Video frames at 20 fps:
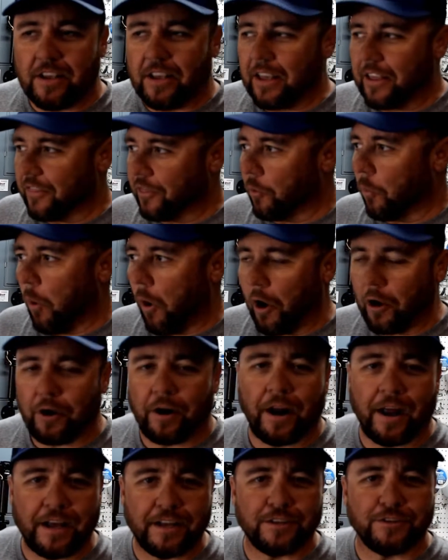the water
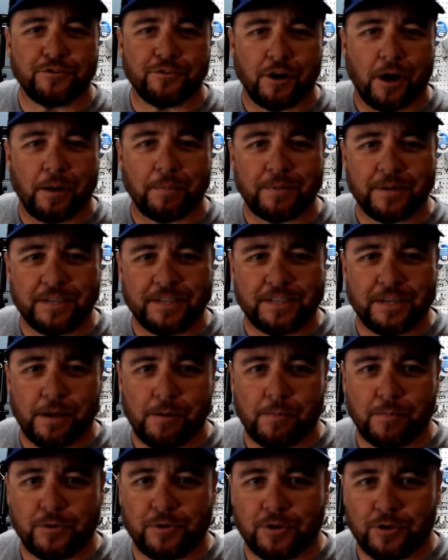has dropped in
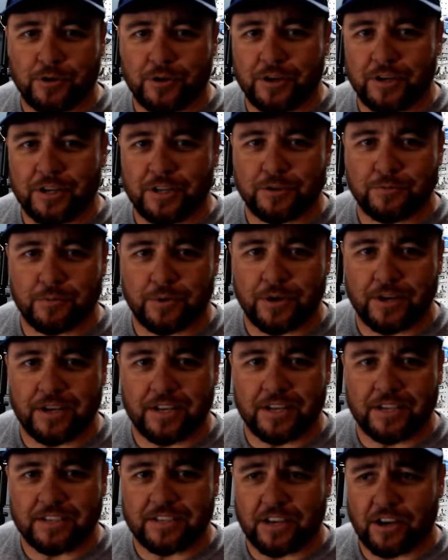temperature. It is what it
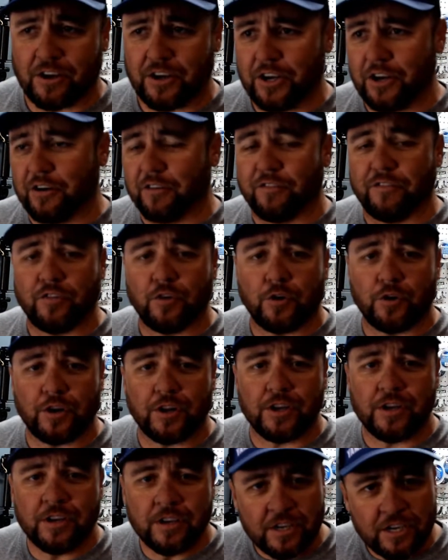is. Now here in
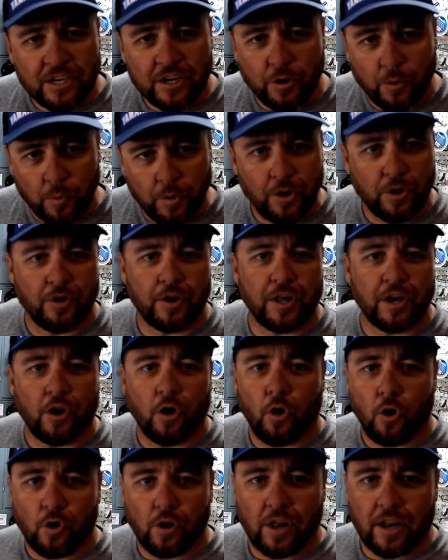Florida, we don't get a
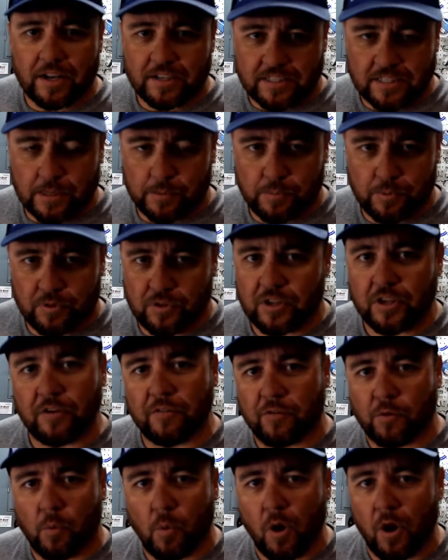whole lot of sympathy
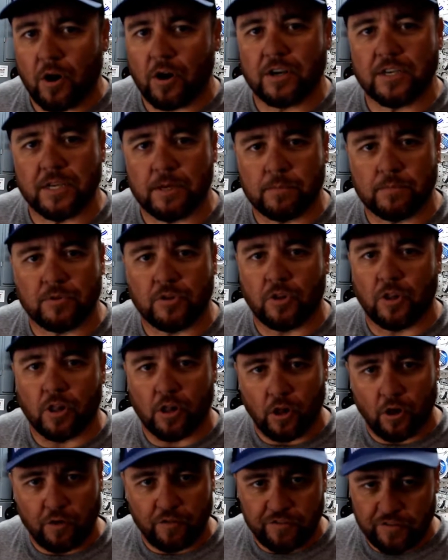for water temps in the
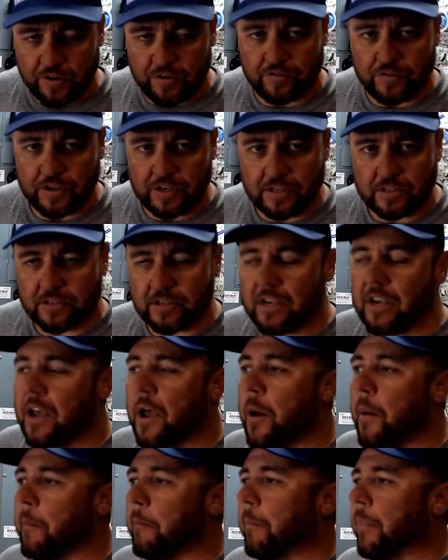low 50s.
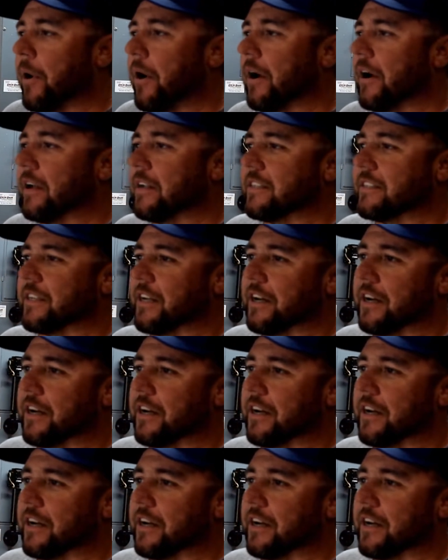But